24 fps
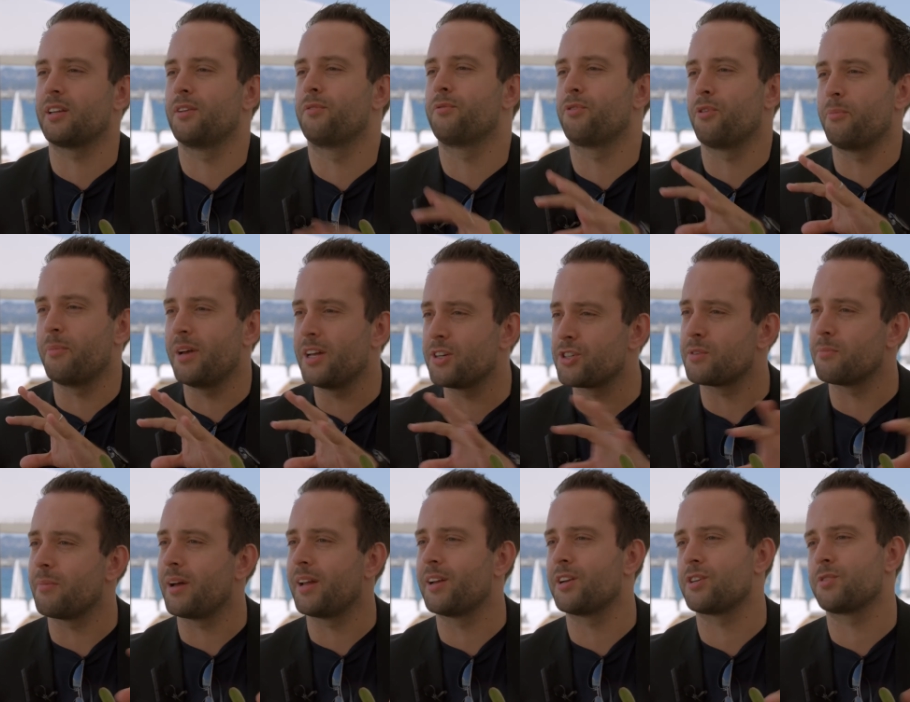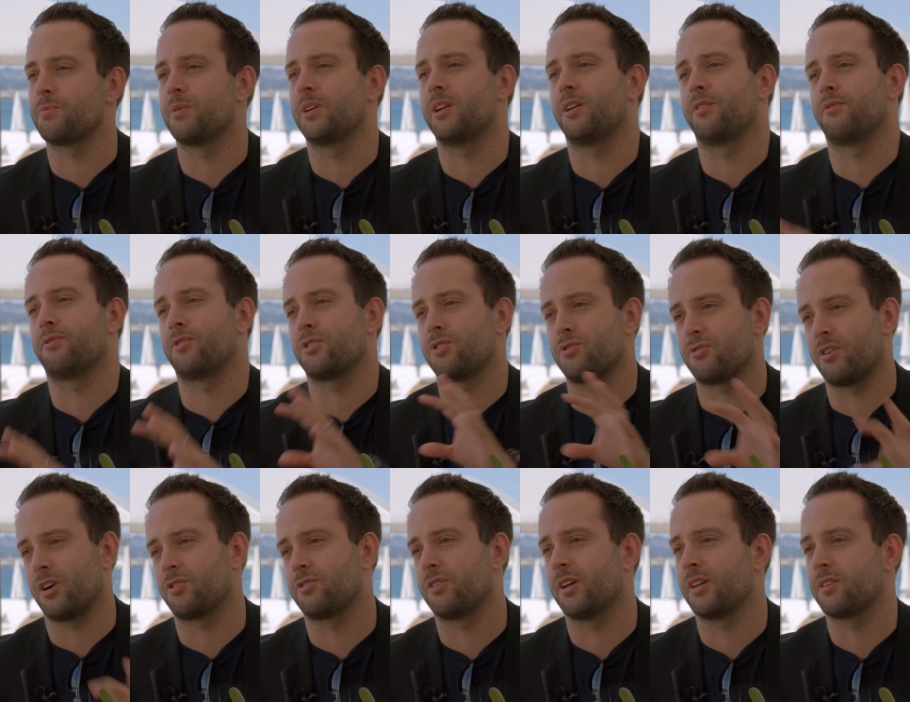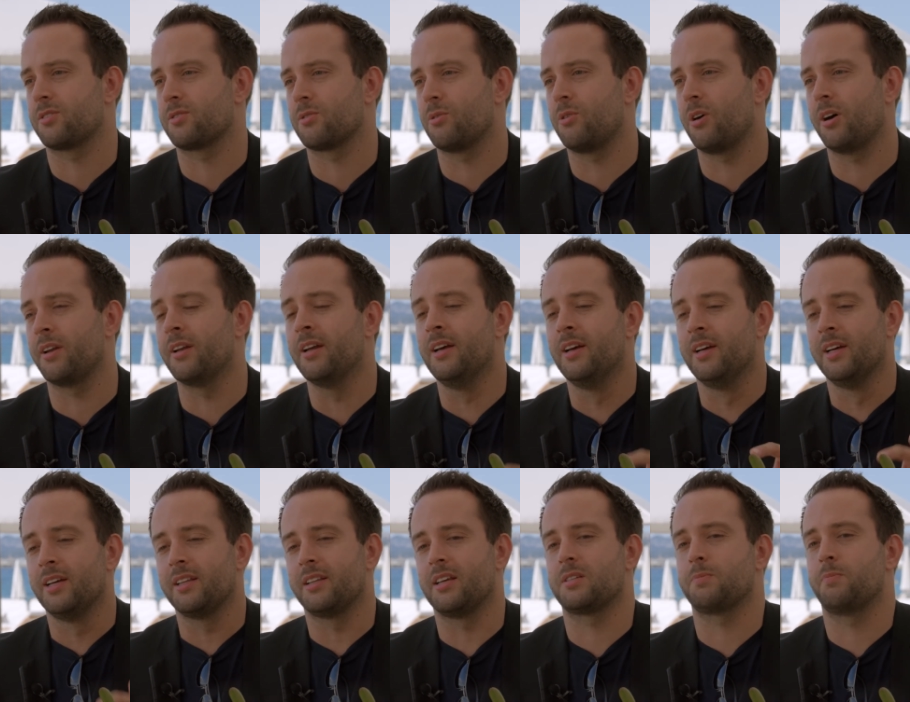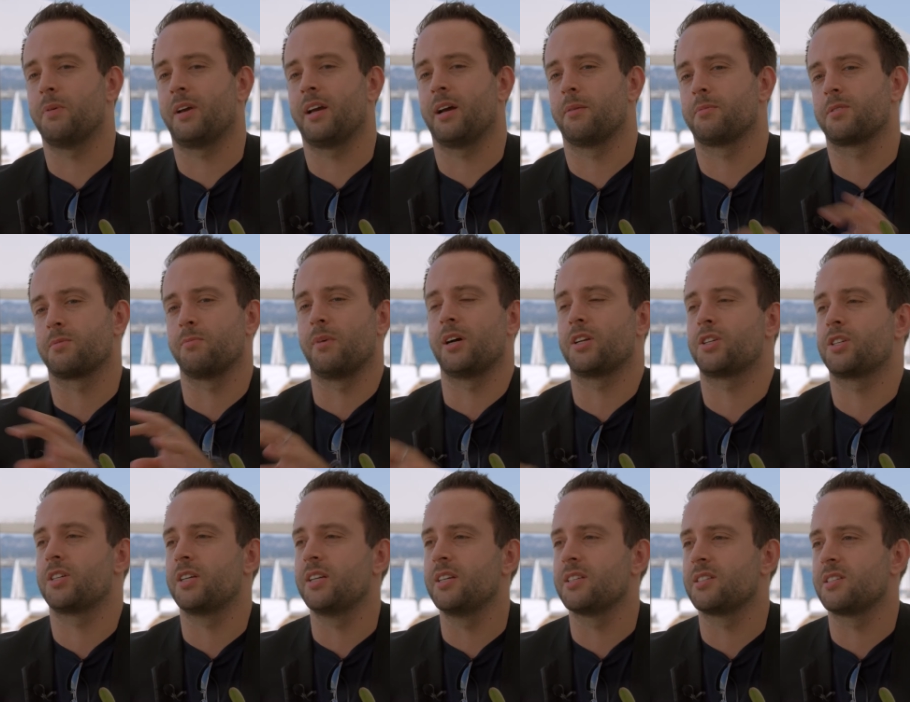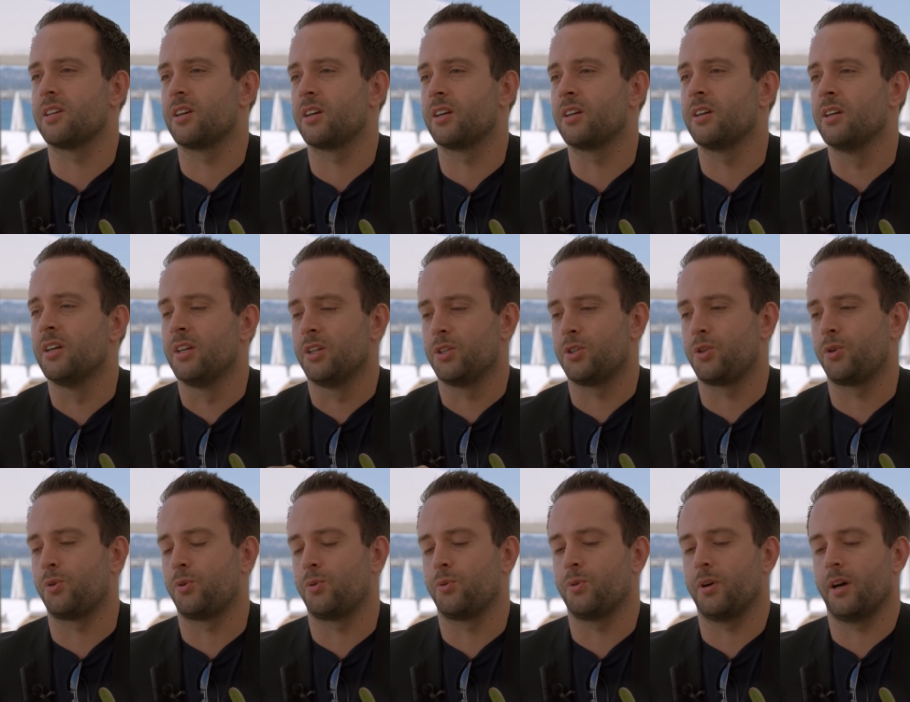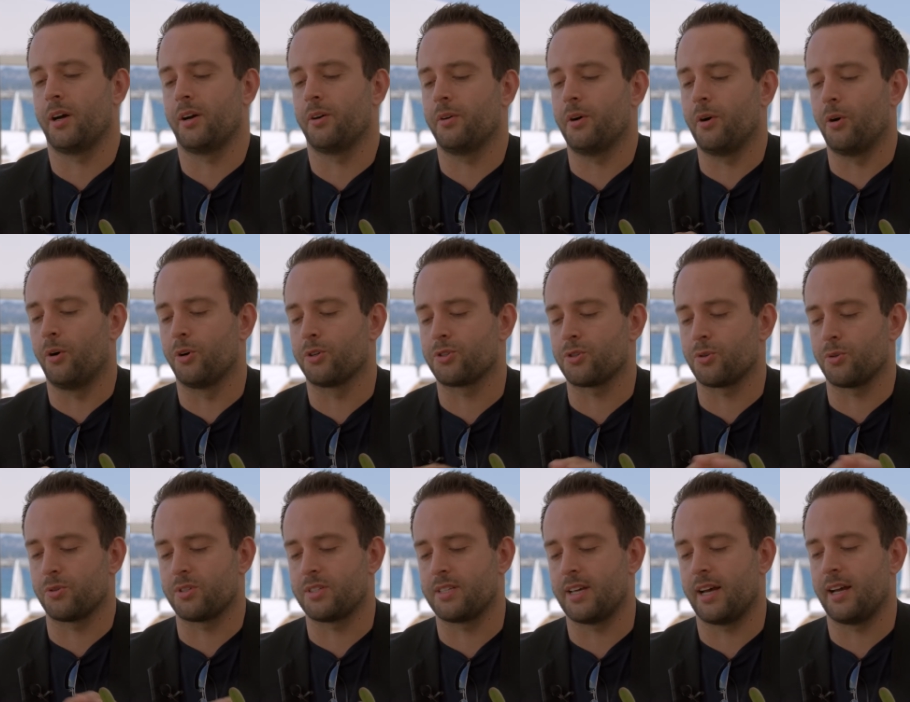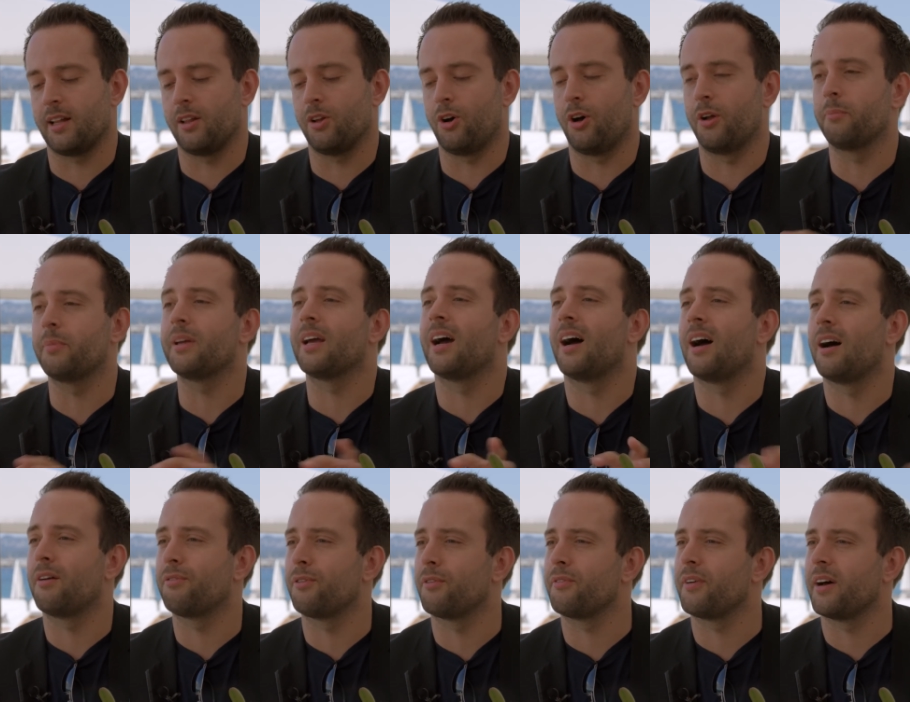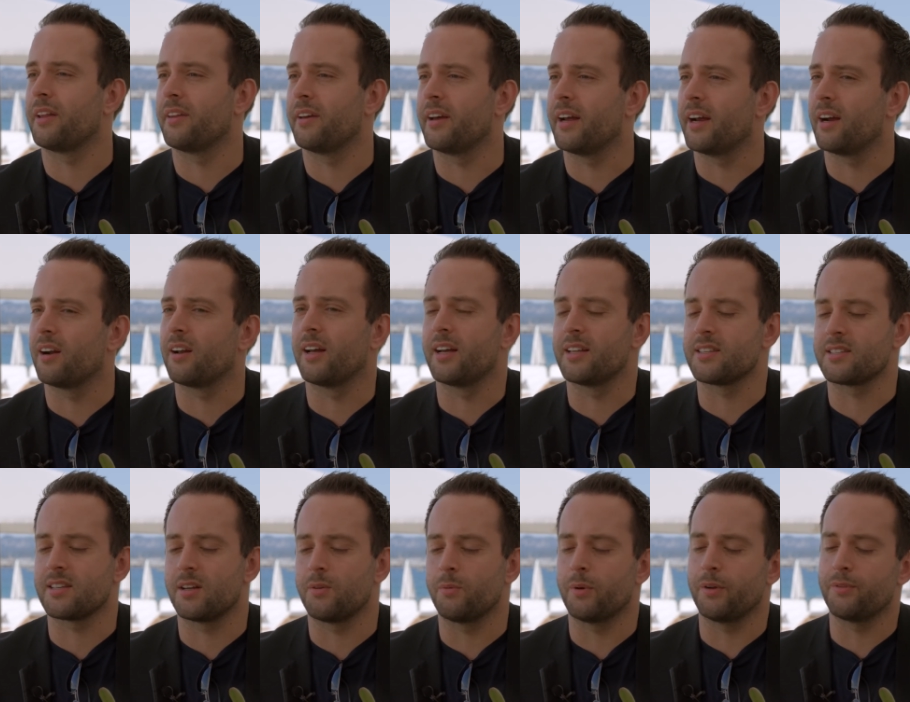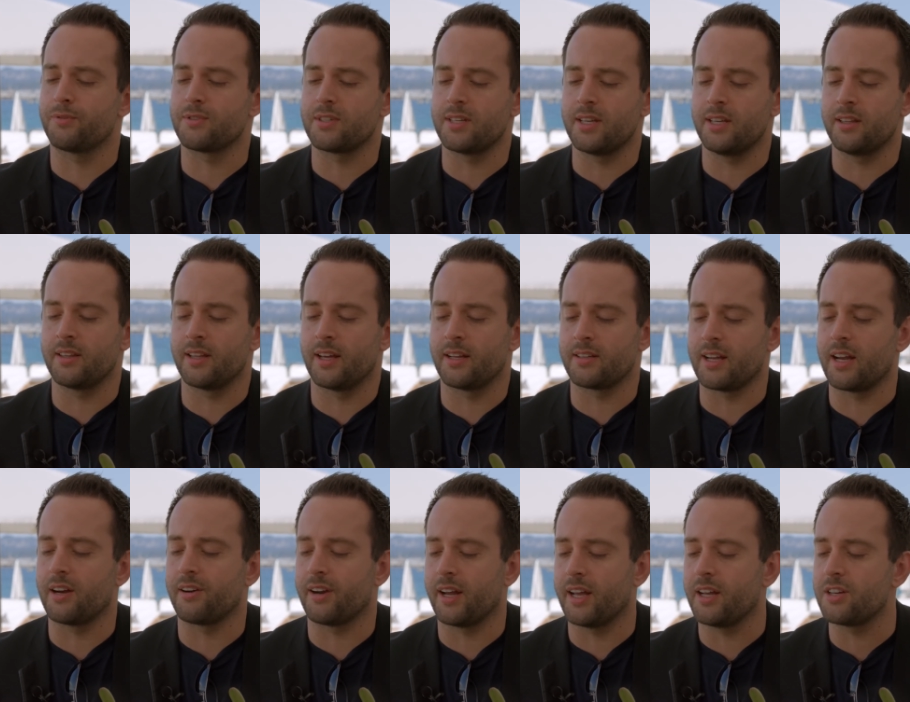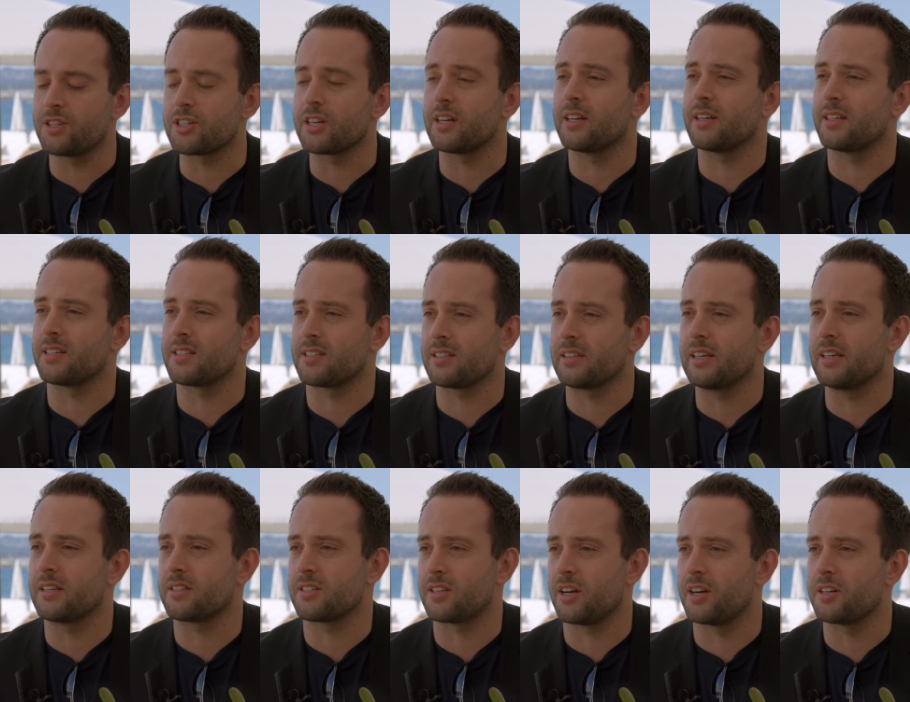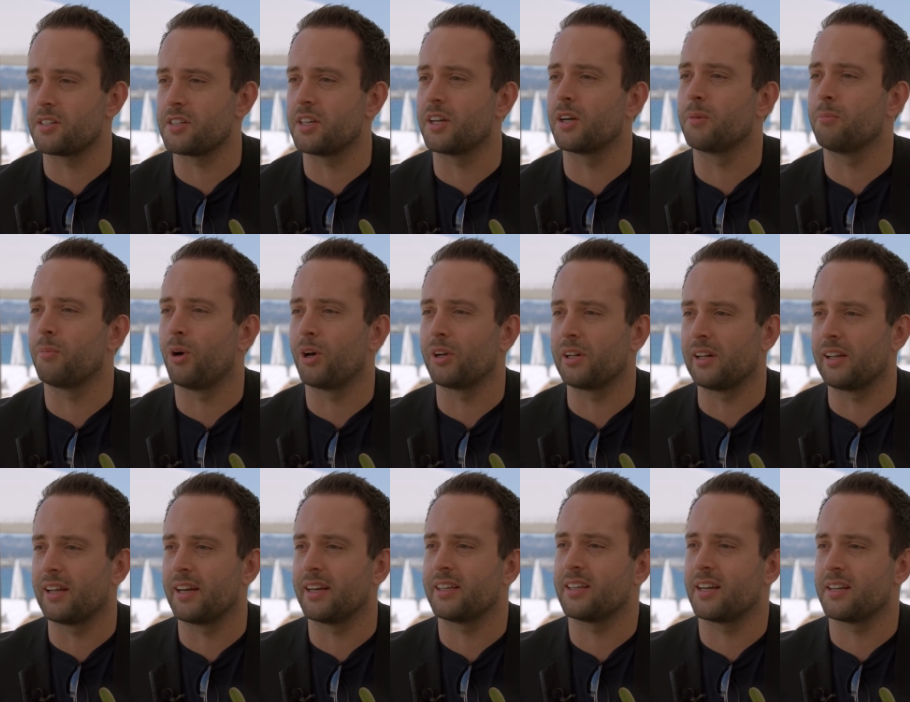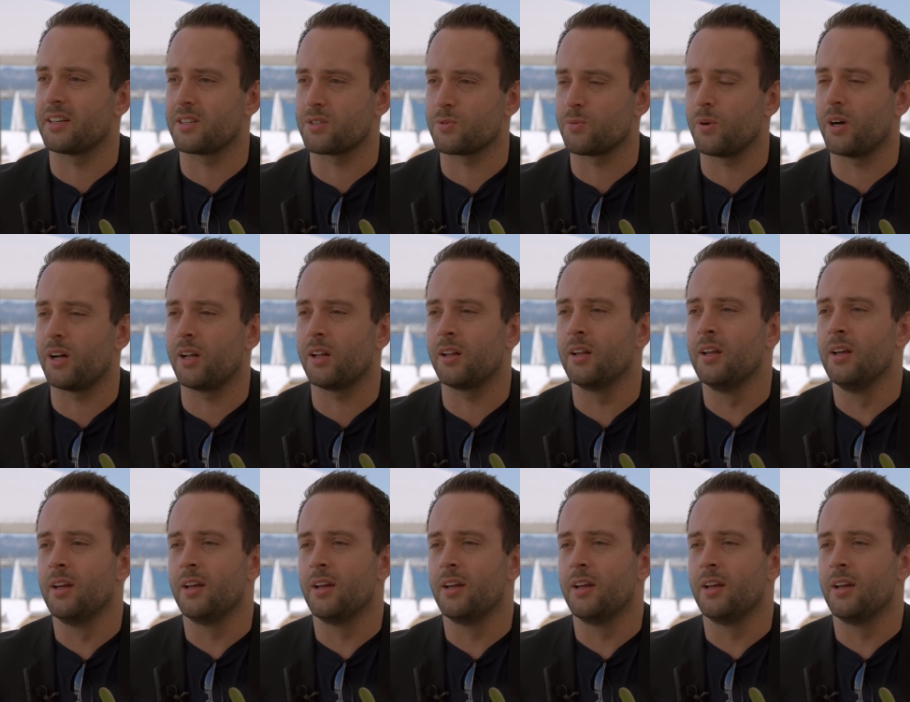information management infrastructure and so on, this becomes much easier to also sell on behalf of other airlines. And we've seen that AirAsia is starting a model like that as well